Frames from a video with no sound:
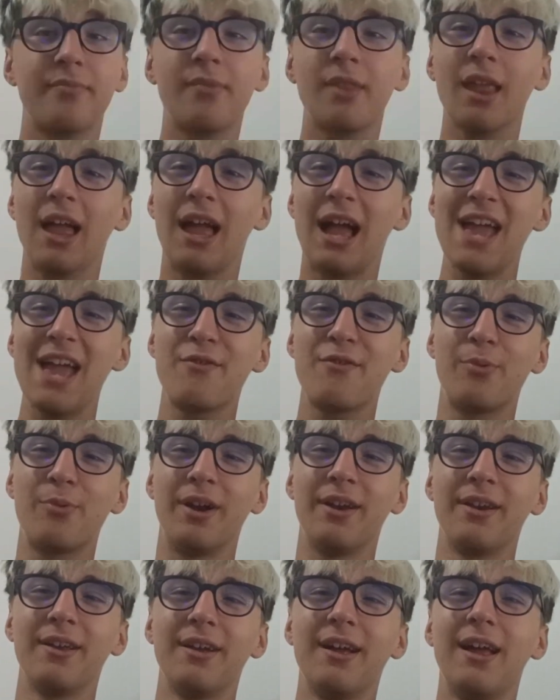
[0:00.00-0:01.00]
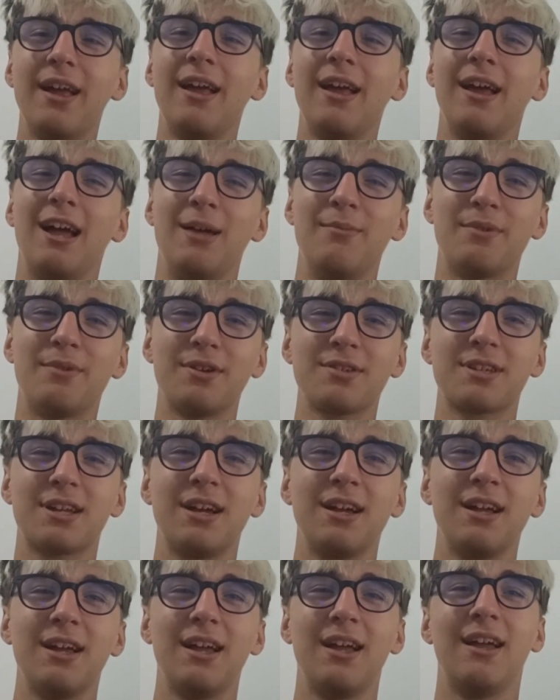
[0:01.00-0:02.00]
Hi everyone, I'm Rosca,
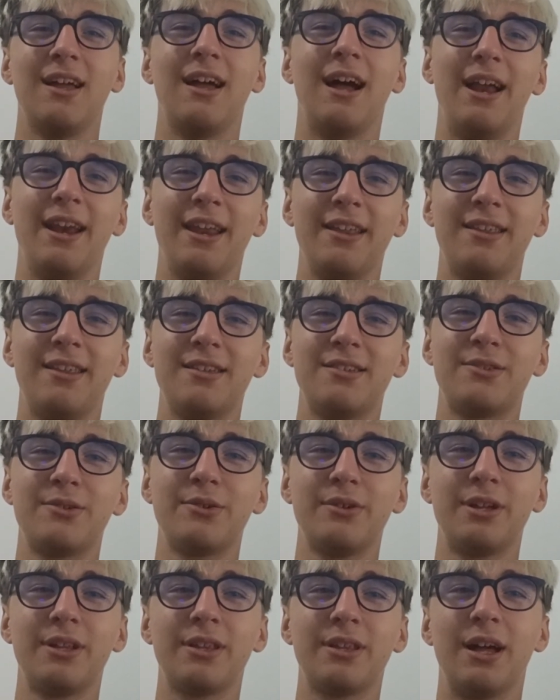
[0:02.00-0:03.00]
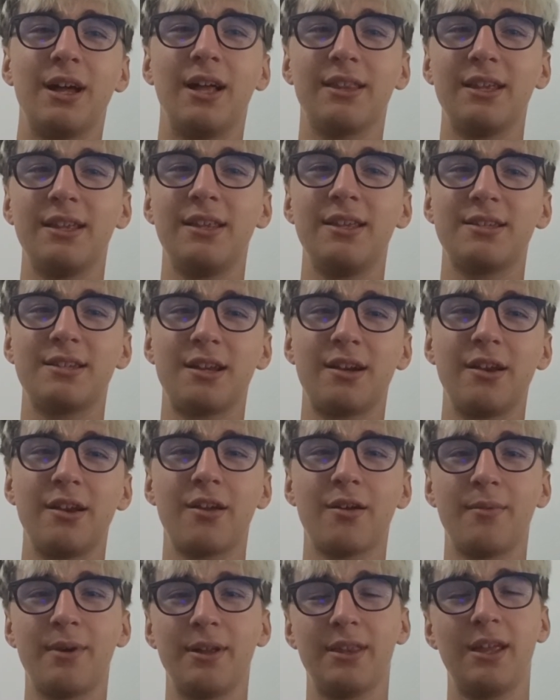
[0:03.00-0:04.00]
an IT student at IT Enrico
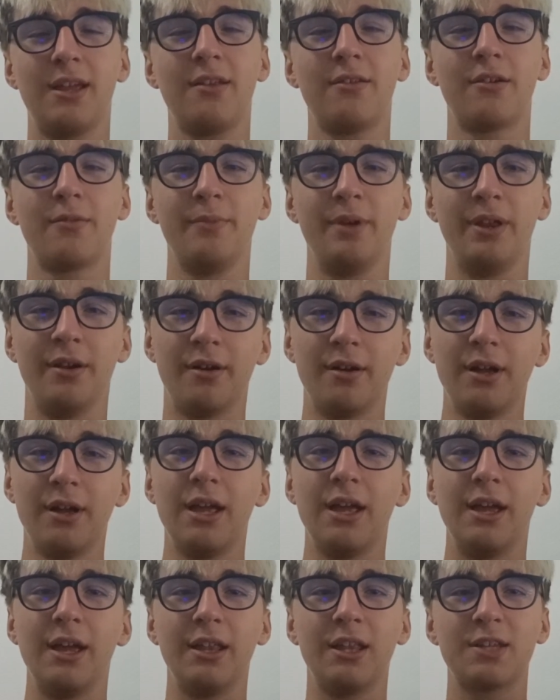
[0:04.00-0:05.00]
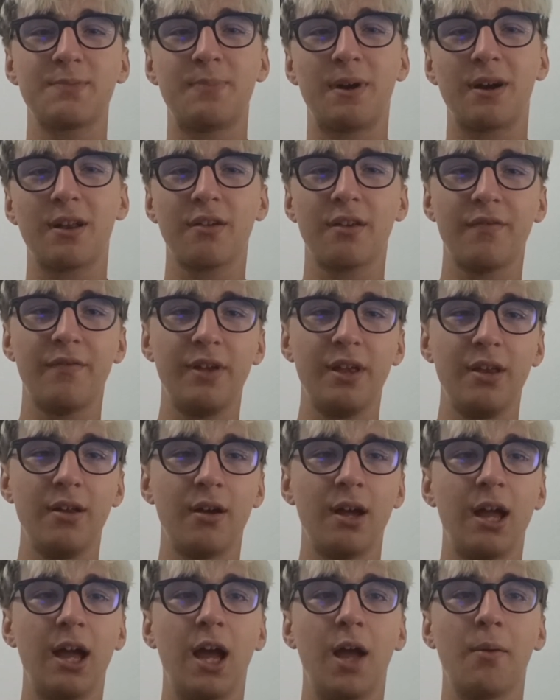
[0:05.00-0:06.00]
Mattei in Urbino. In this part of the video,
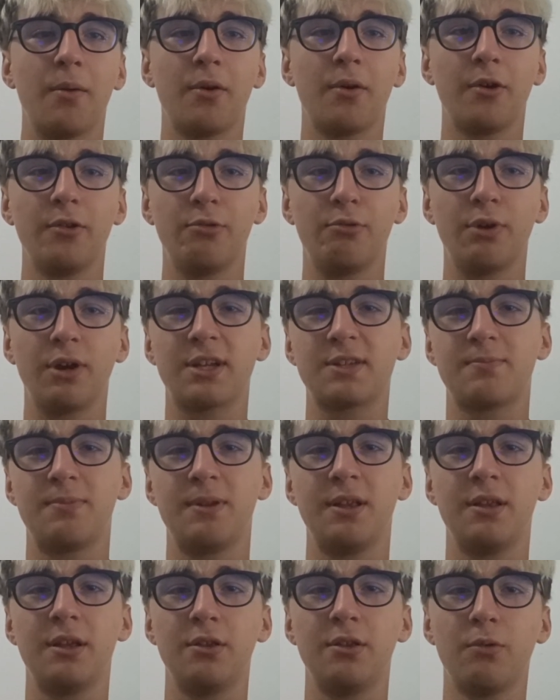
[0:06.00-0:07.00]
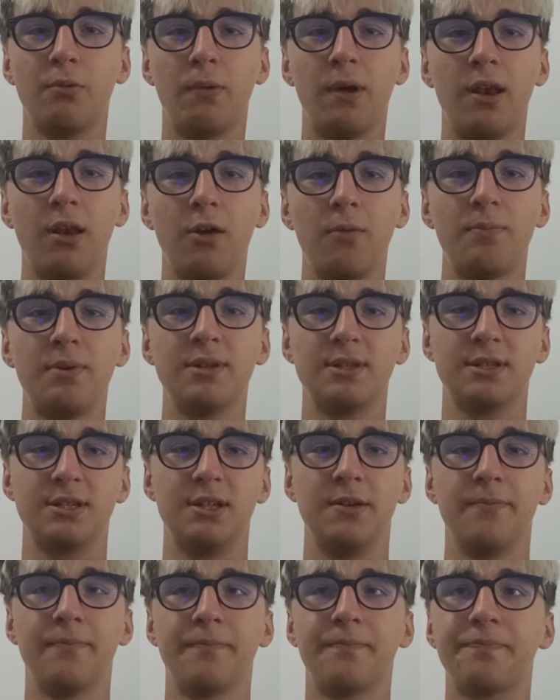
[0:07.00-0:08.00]
I'm going to explain the do-while loop in C.
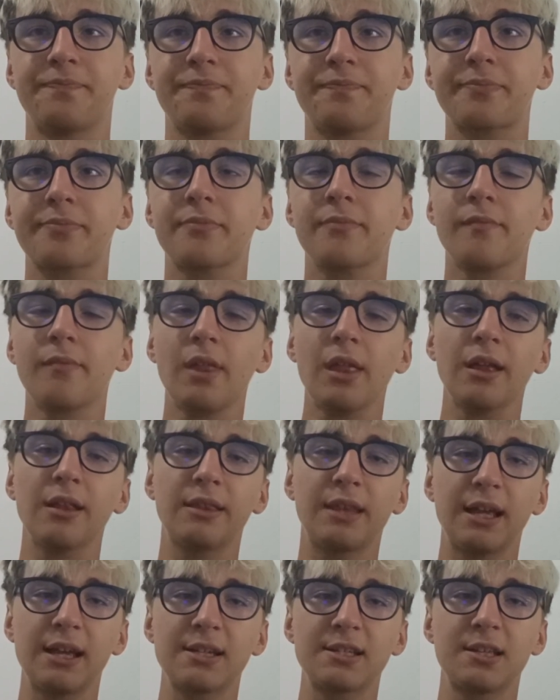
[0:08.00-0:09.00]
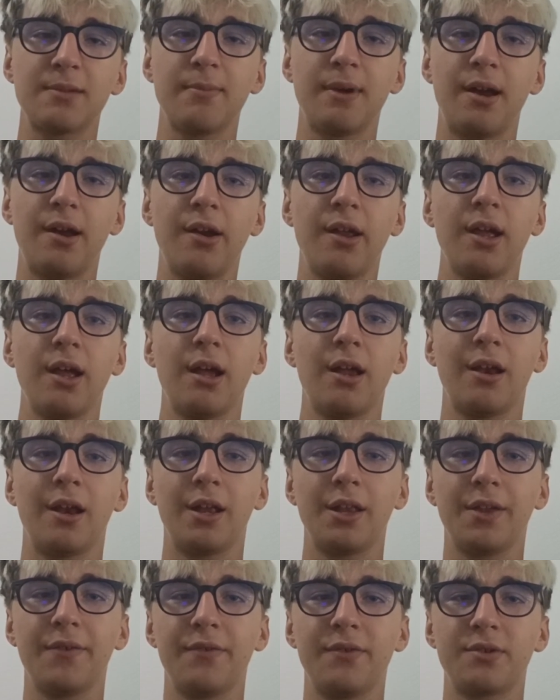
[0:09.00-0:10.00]
Thanks Tiberi, now
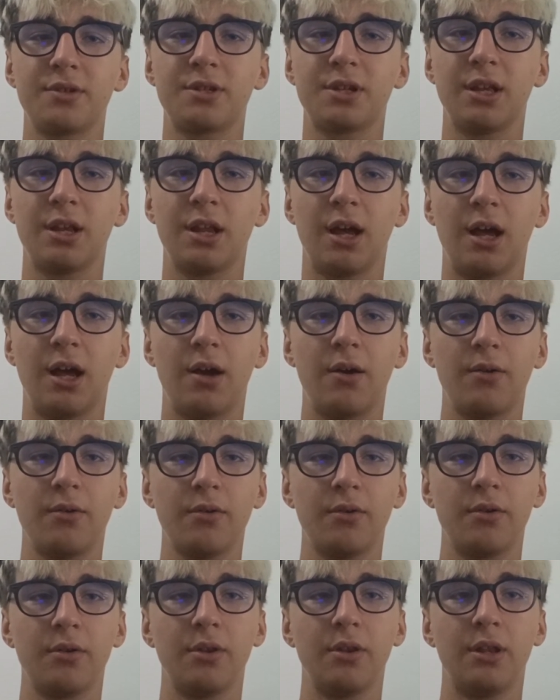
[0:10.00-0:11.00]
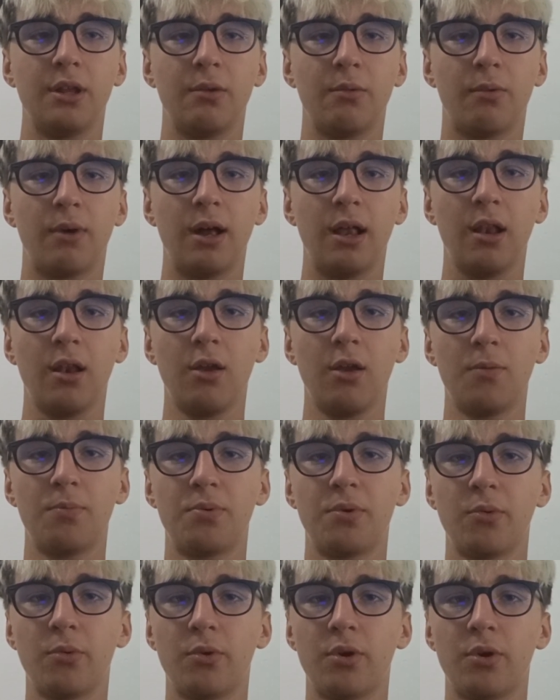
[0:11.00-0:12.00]
that you've seen how the while loop
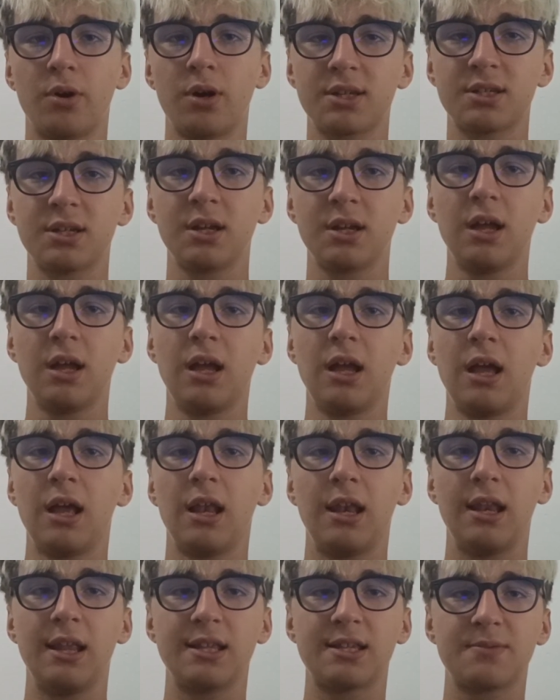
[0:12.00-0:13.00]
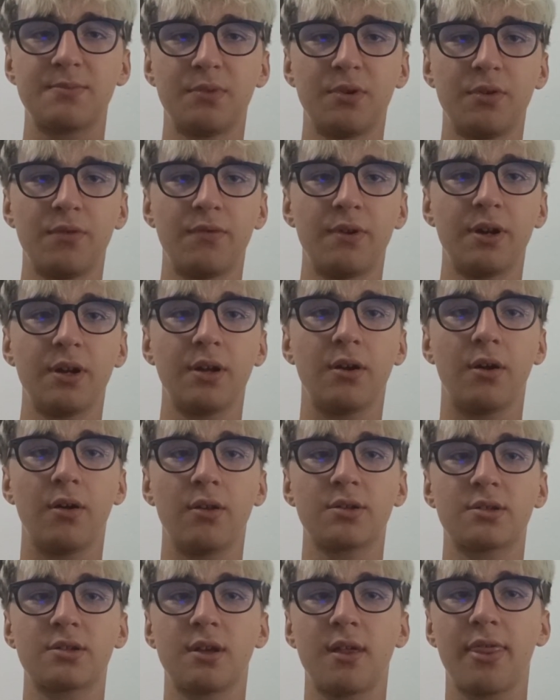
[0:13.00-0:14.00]
works, let's move on
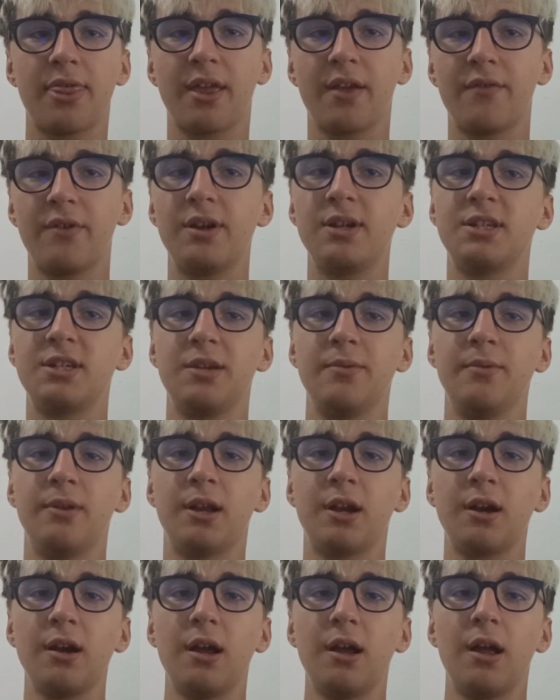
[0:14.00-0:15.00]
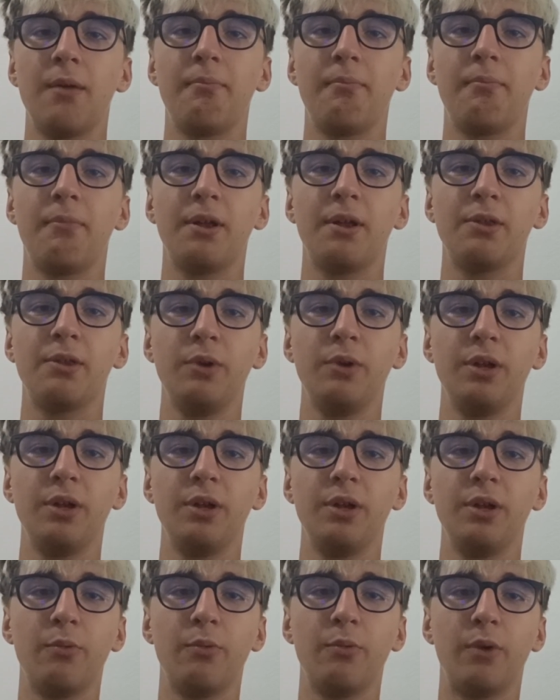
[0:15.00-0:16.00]
something very similar, but with one
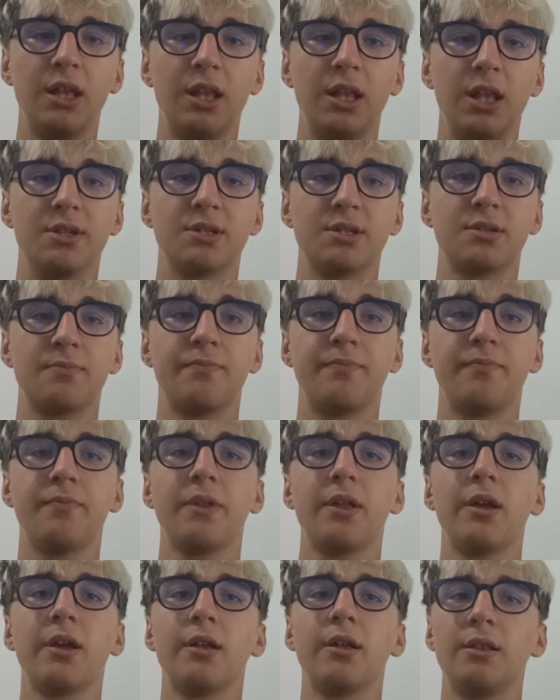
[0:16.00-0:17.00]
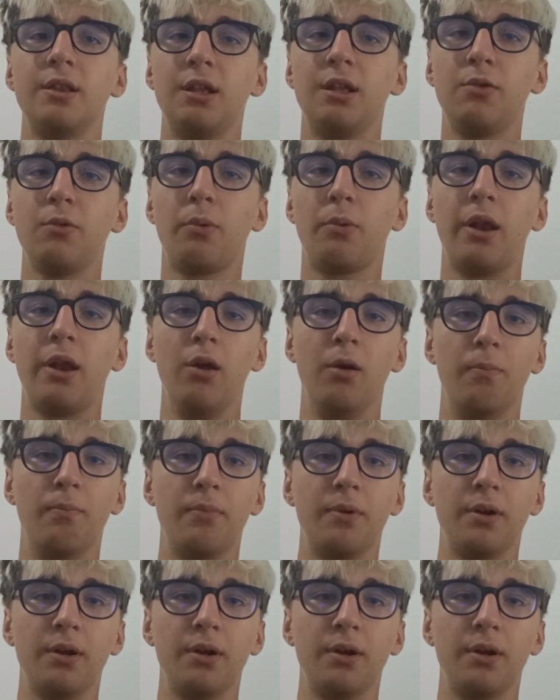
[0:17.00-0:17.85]
key difference, the do-while loop.